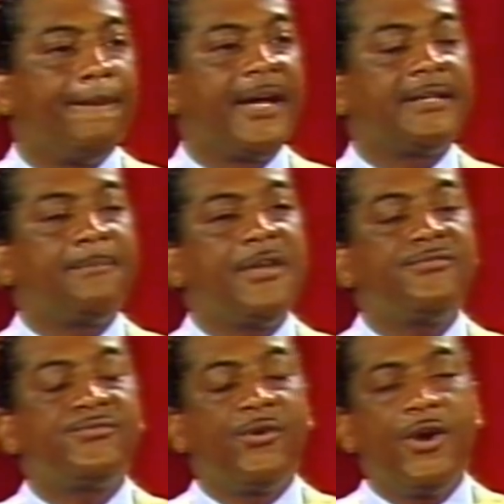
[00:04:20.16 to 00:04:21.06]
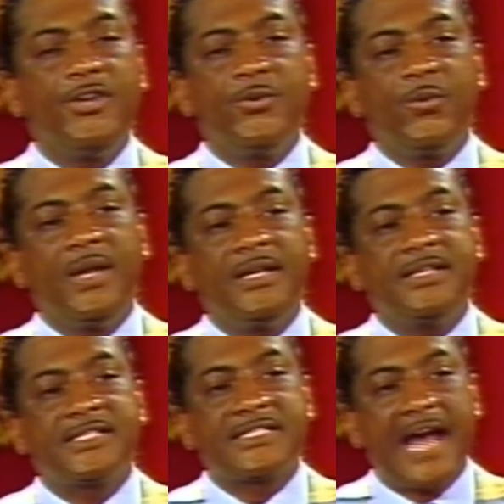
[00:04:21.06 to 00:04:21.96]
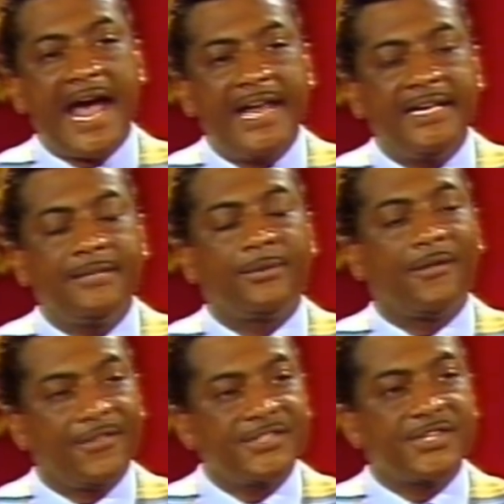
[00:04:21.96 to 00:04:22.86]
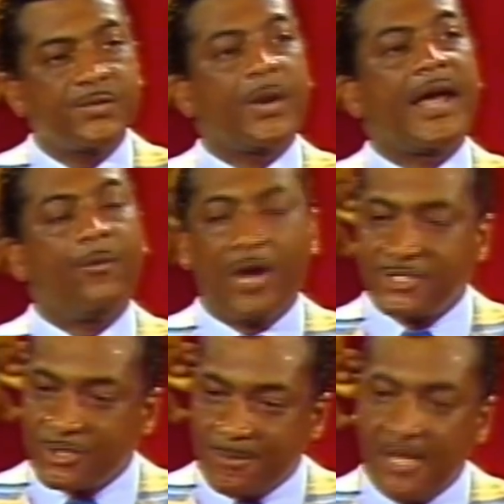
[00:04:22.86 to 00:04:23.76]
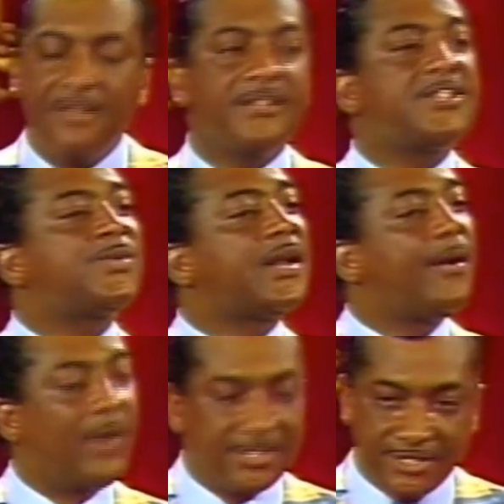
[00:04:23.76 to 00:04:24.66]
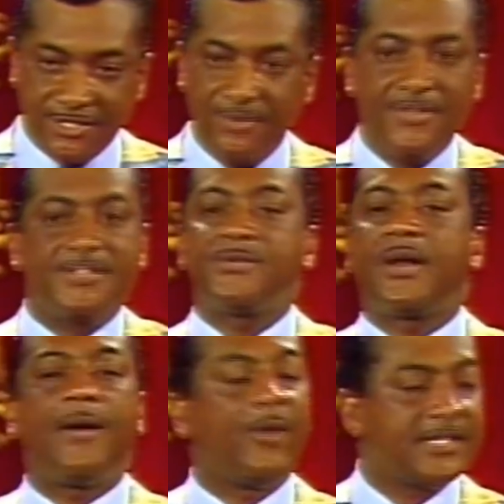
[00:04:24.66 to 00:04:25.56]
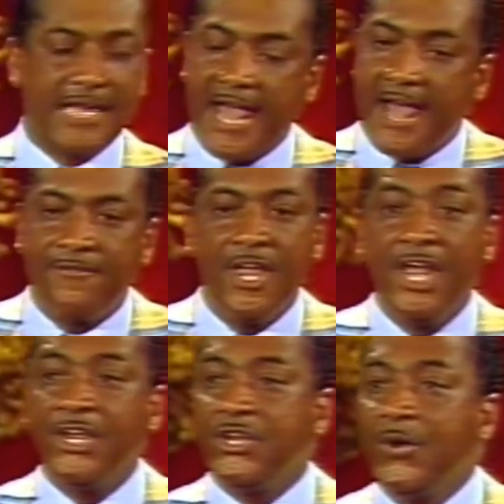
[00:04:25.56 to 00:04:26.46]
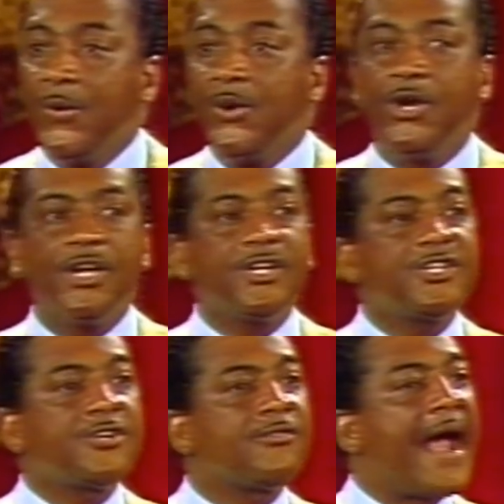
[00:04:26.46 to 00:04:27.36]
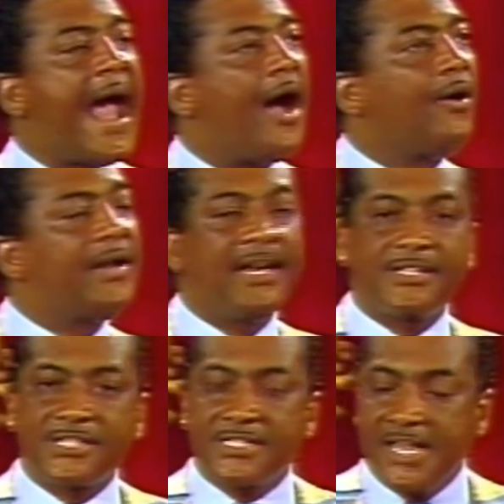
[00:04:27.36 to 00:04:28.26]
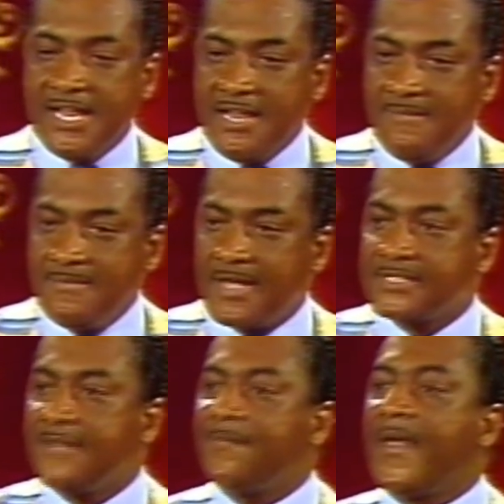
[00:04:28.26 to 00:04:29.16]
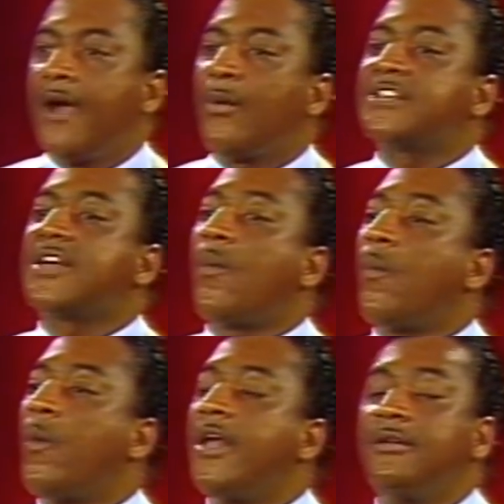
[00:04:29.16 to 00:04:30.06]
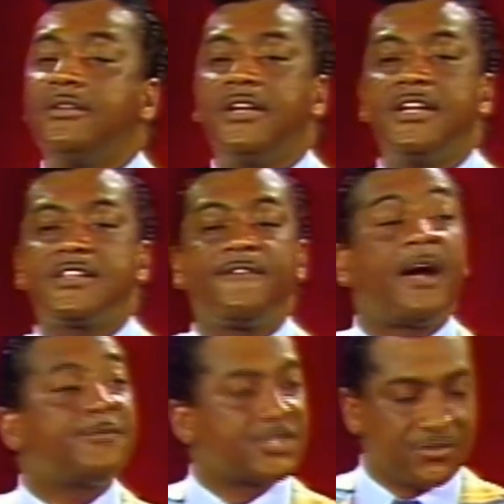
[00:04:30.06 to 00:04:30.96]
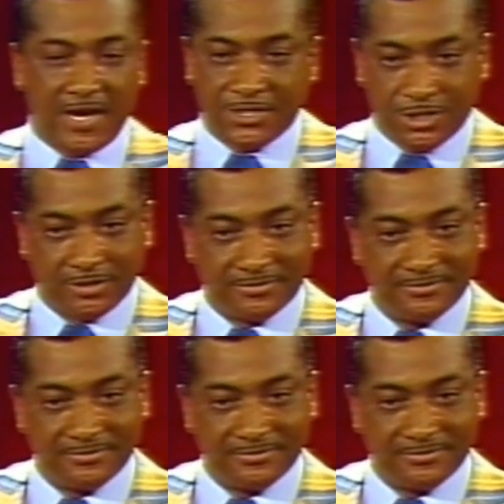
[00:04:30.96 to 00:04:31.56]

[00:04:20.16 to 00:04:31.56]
but before you really decided, well, this is what I want to be, this is what I want to do, this is what I want to have, you looked around and it seemed as if there was a wilderness of obstruction?